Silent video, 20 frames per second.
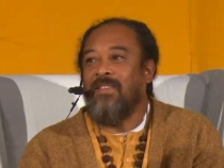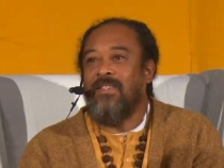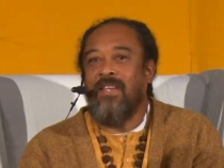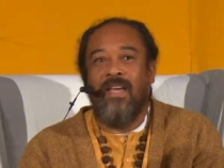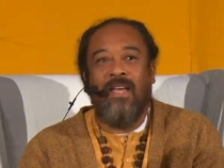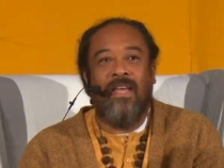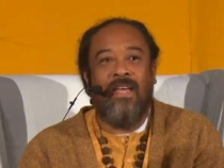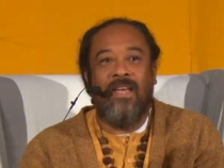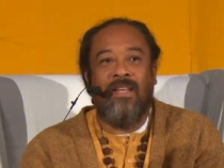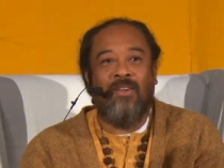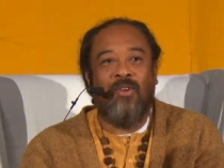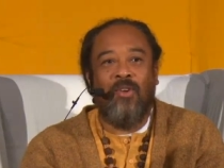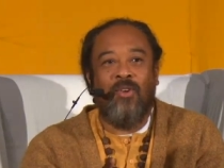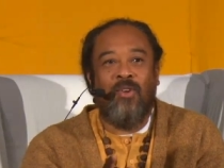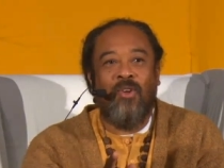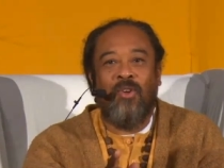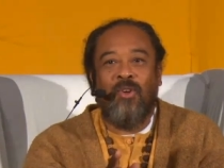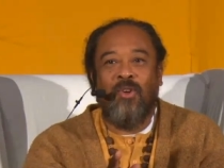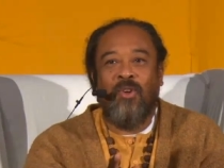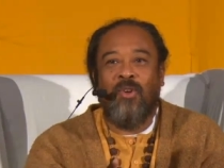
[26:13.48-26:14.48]
You say,
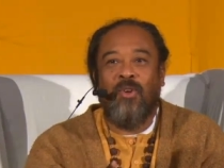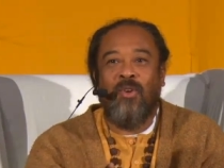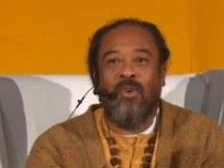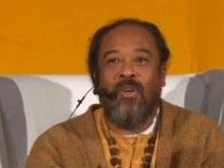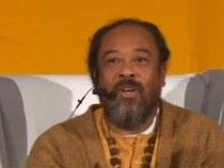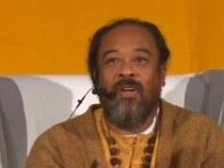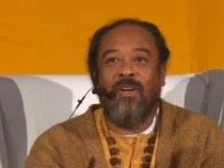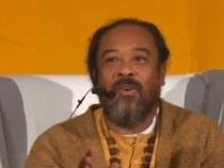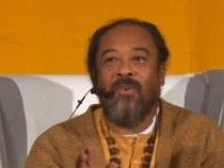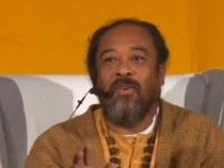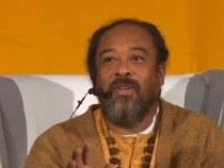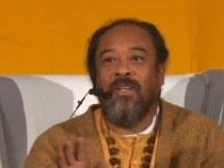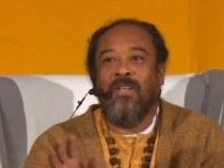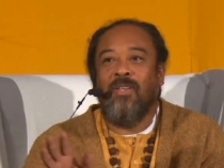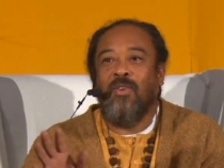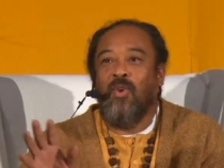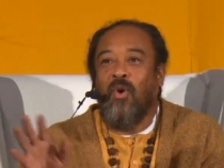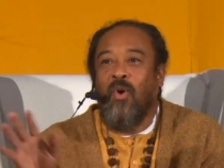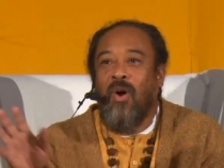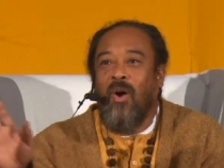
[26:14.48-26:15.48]
no.
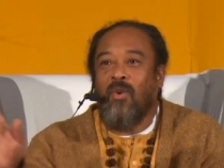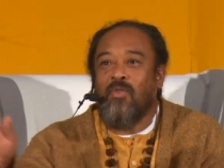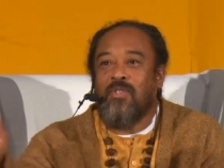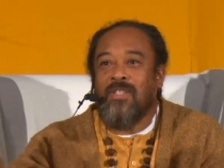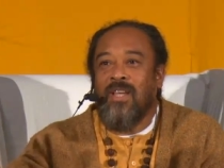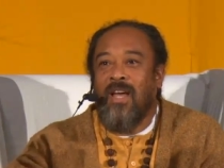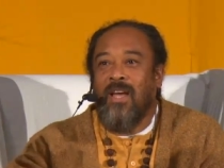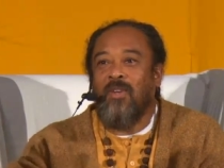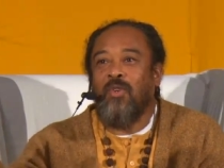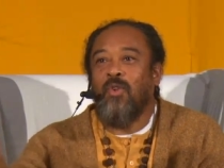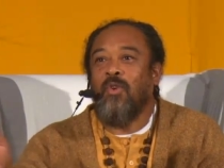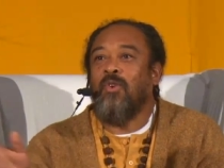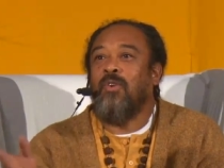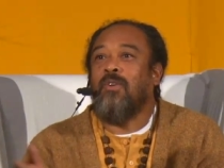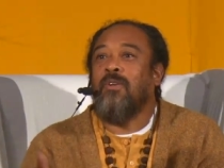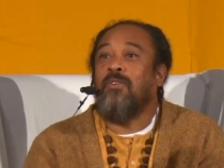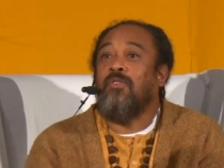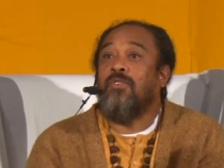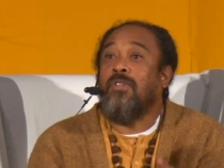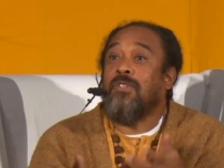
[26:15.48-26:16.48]
You go outside.
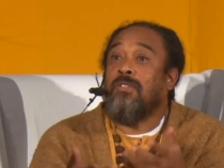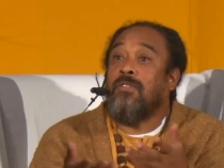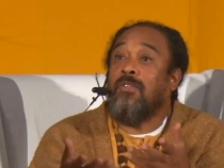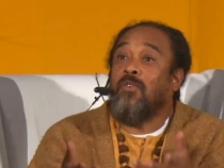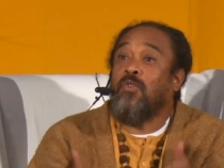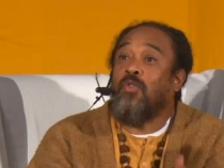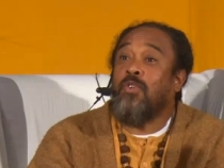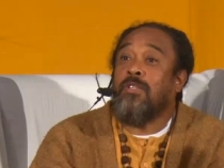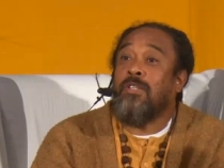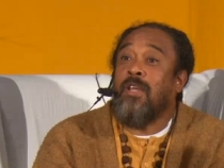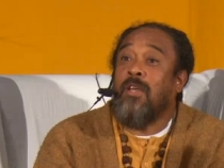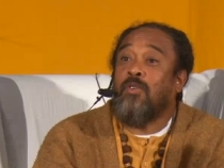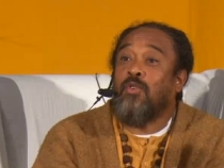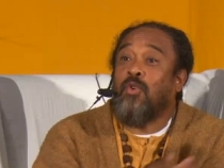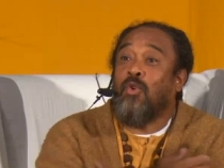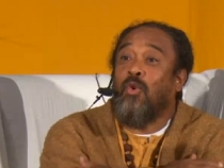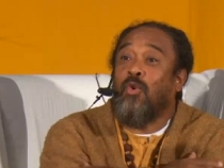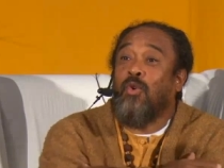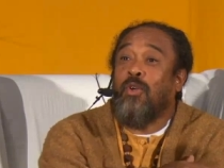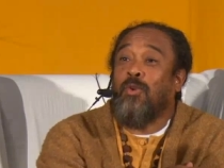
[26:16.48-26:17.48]
No. Just
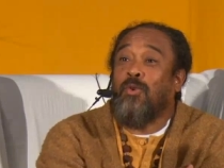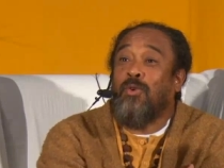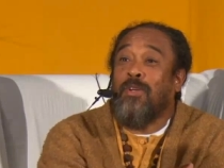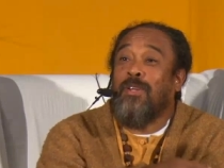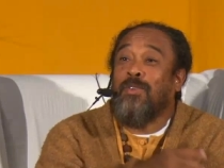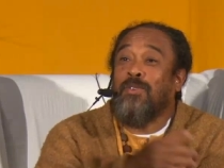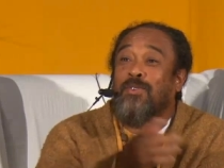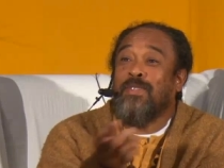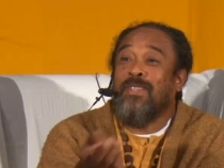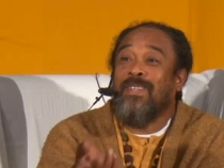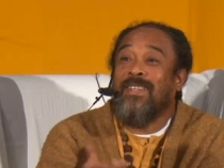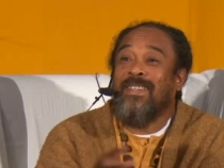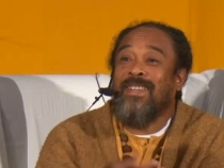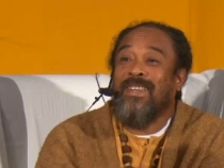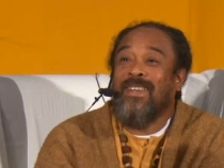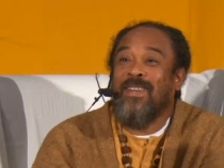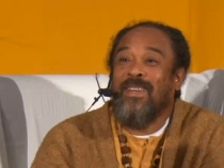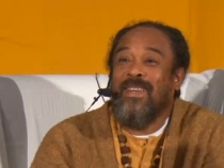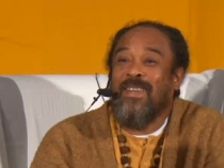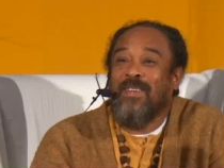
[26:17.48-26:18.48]
ice cold out there. Just
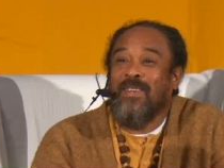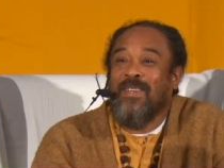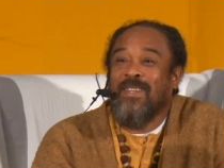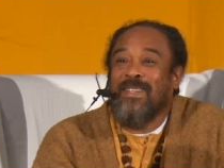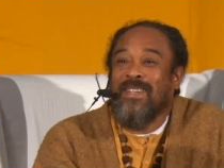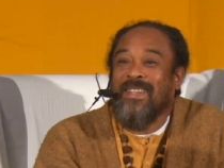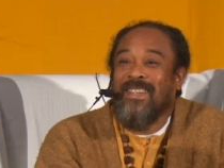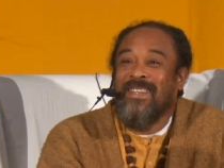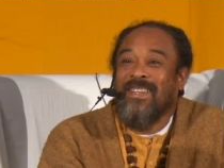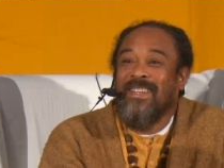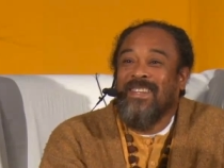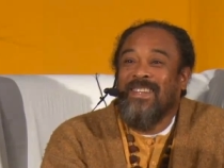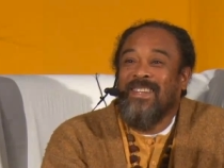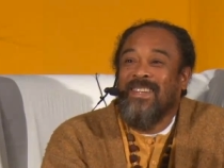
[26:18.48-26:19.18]
take a little tea.